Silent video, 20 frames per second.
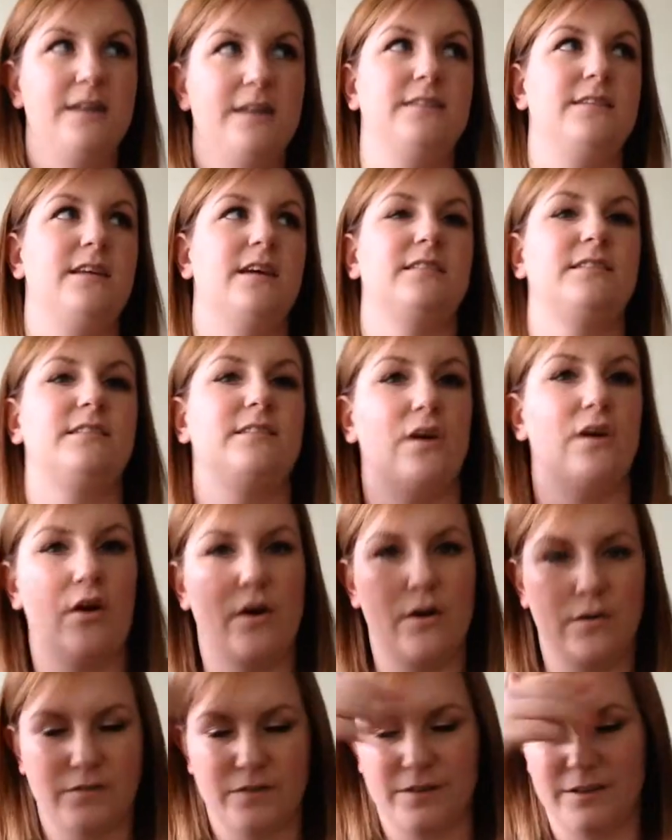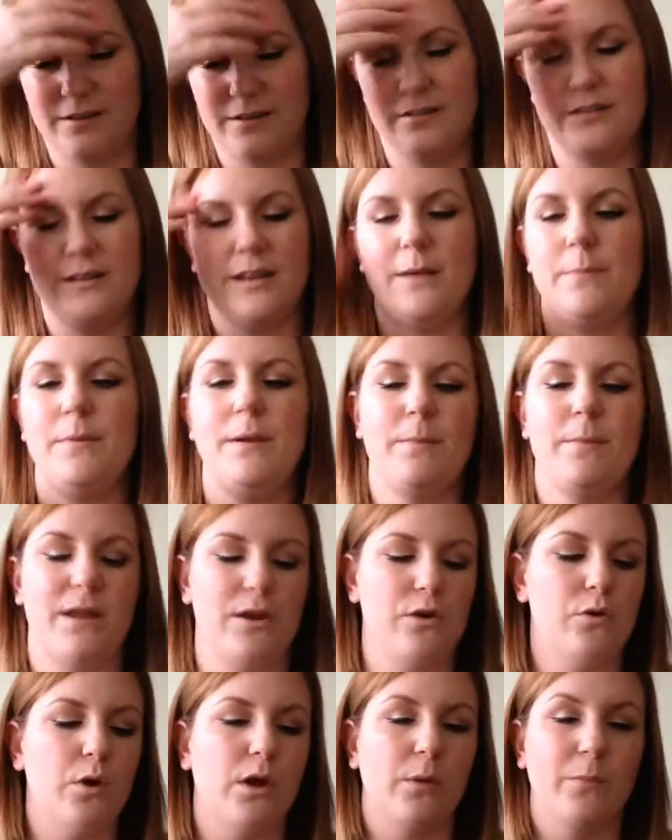dust it off, and it can be a bit
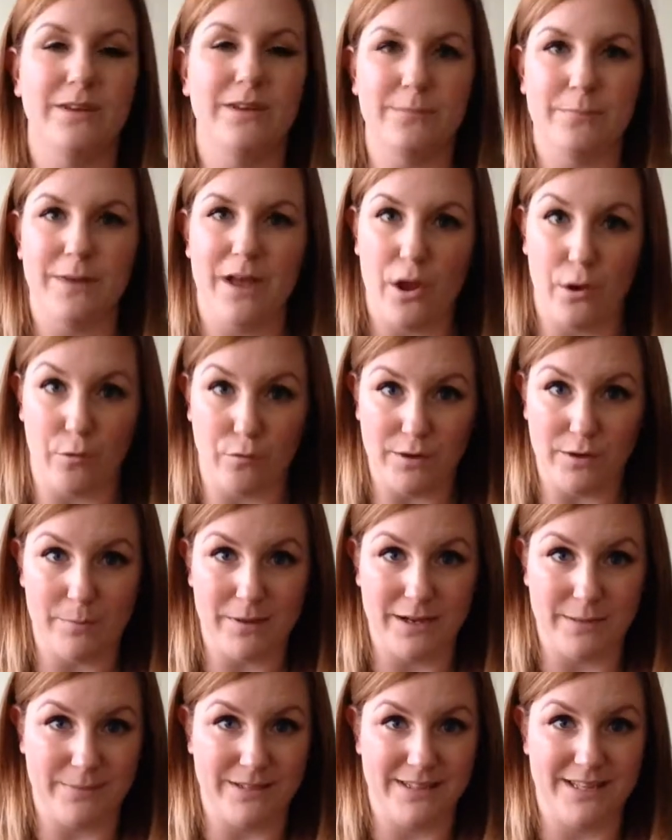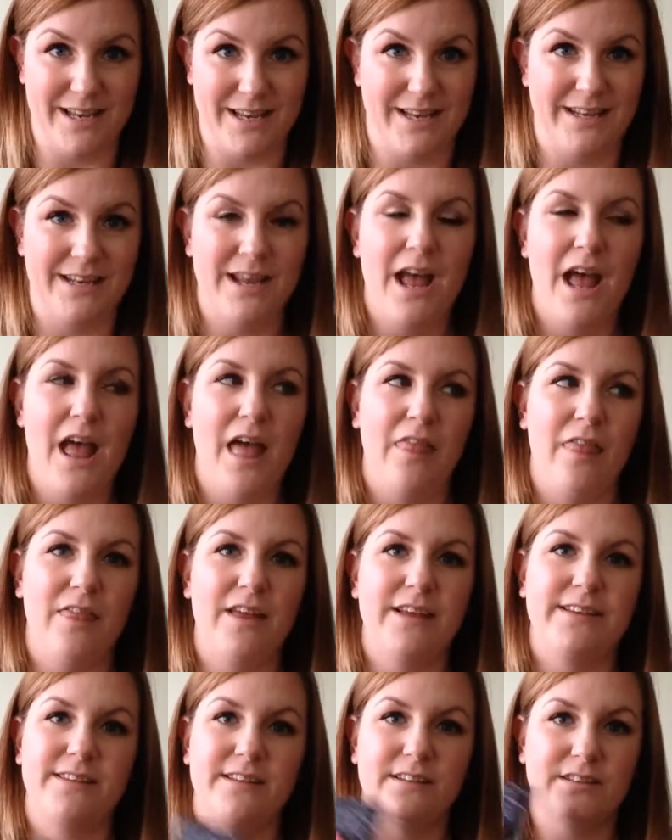annoying when it's a bit overly pigmented.
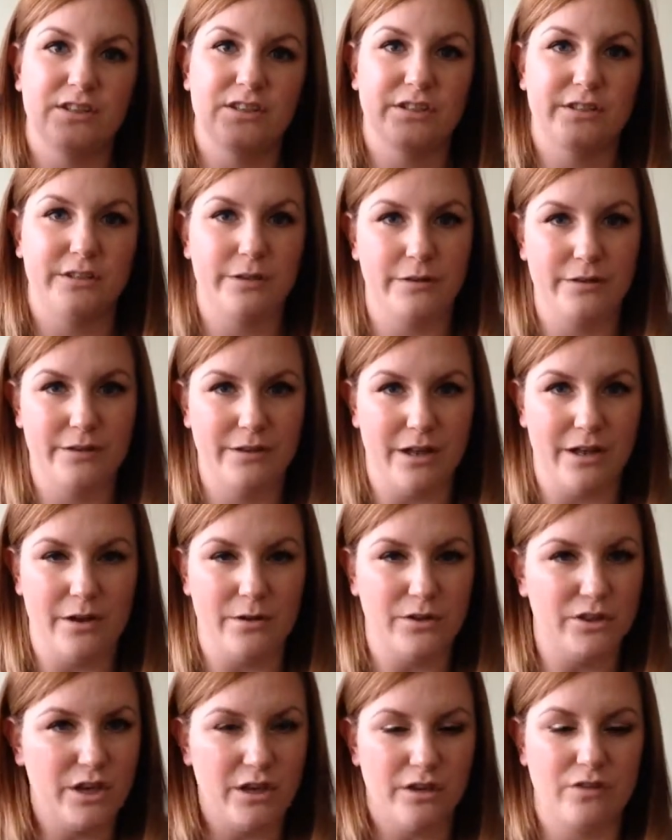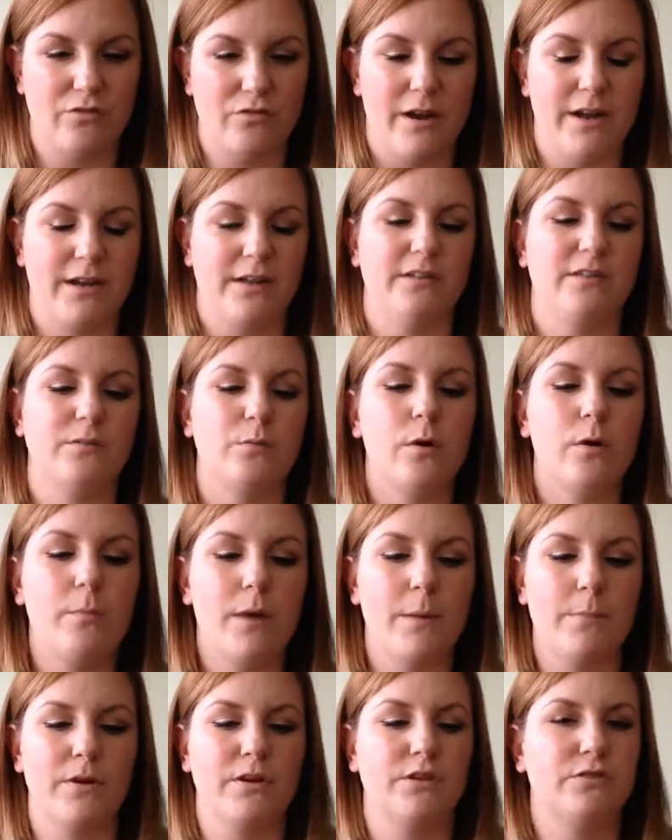This is just, you know, just right. I can swirl
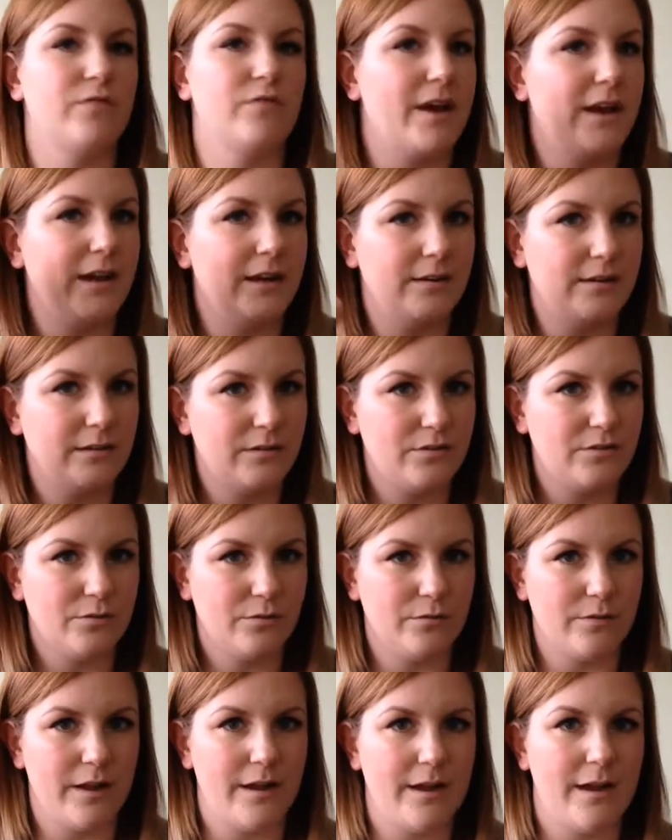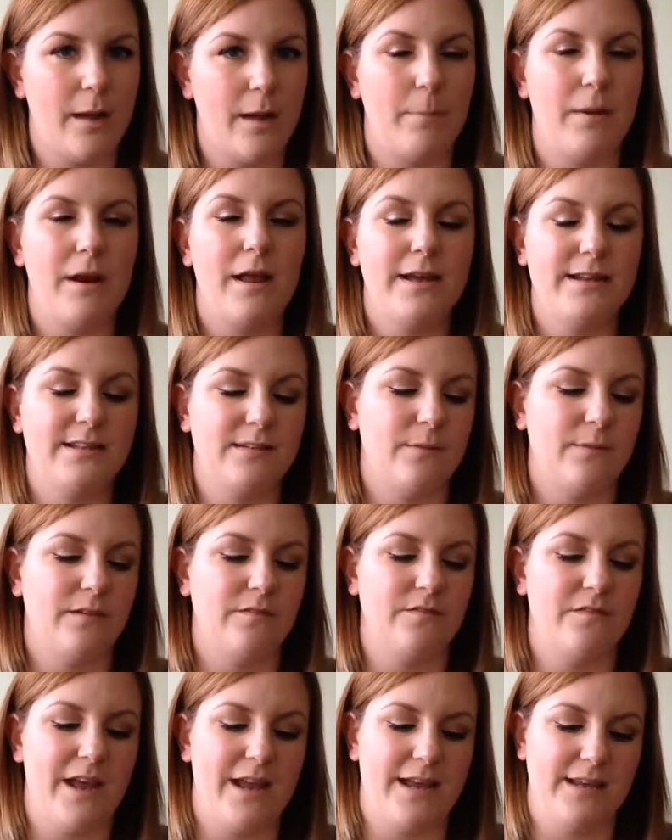my brush around, sort of like apply it to my
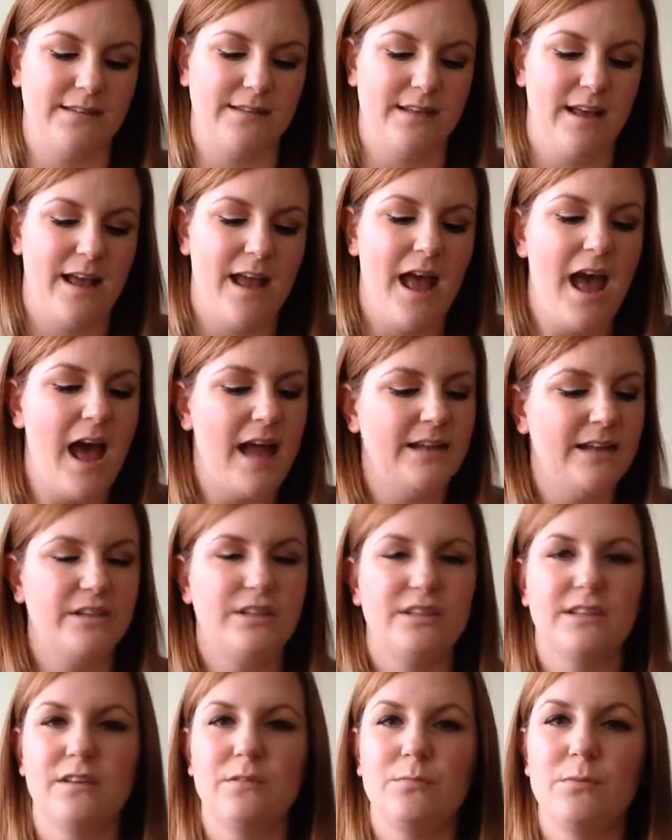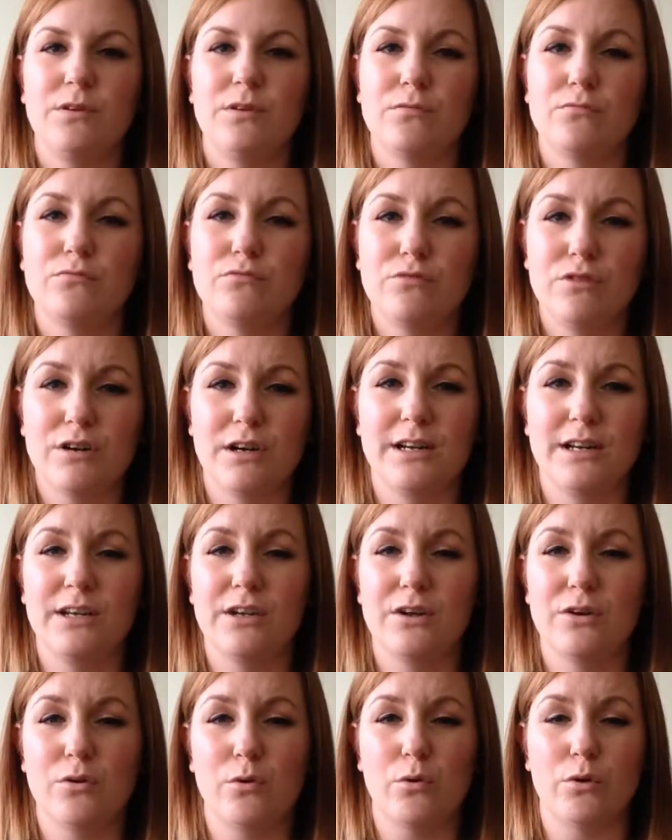face, and it just gives me the
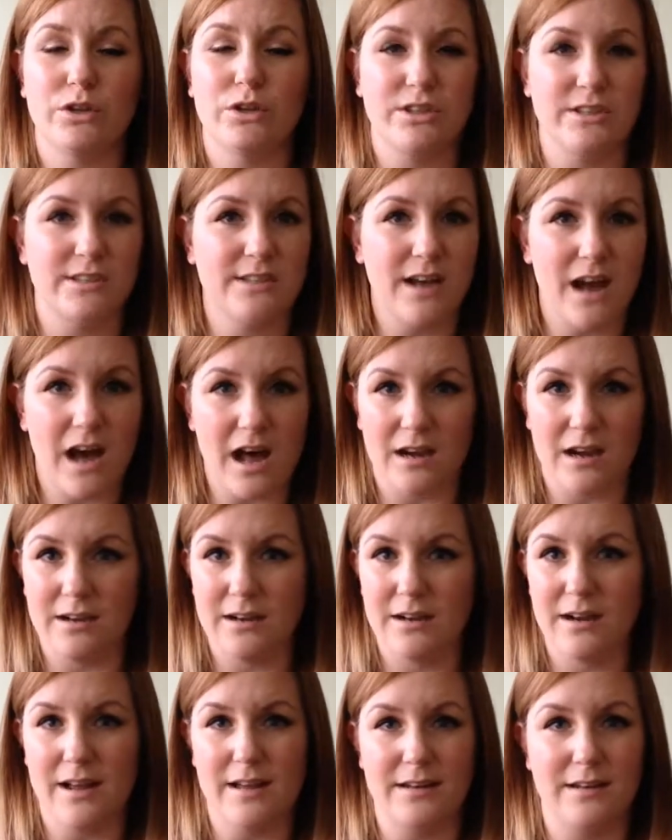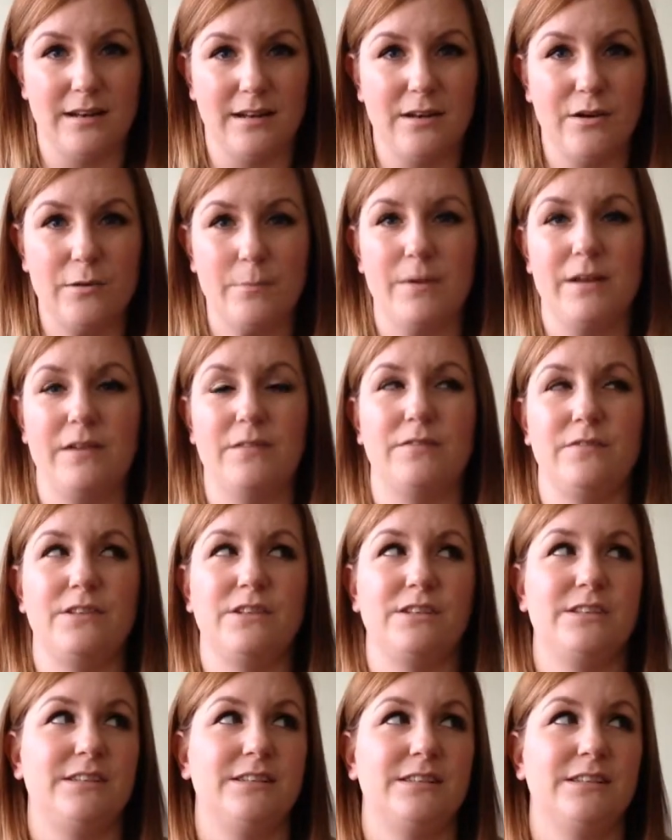really gorgeous colour and a little bit of
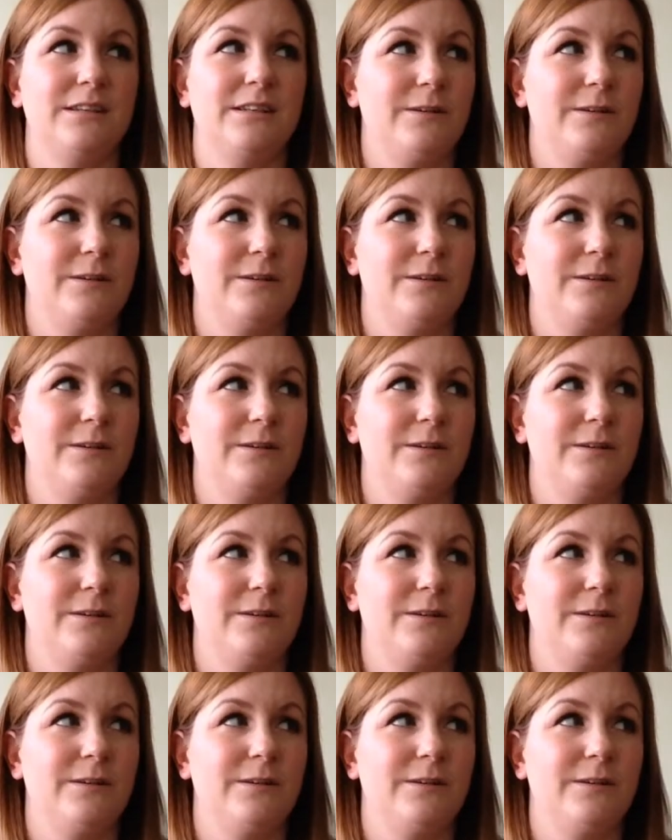just